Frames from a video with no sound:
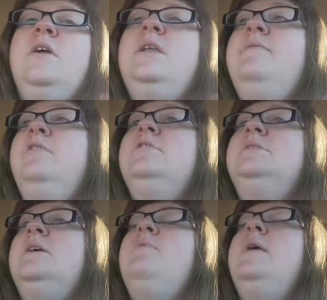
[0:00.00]
it even
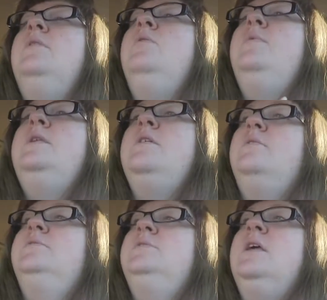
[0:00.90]
looks like regular
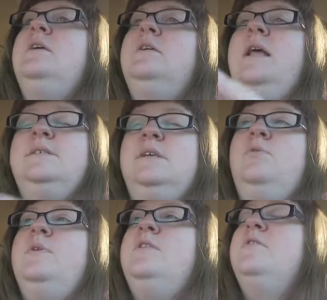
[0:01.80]
Windows, like
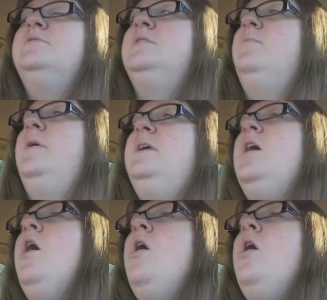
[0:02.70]
classic Windows, and I'm like,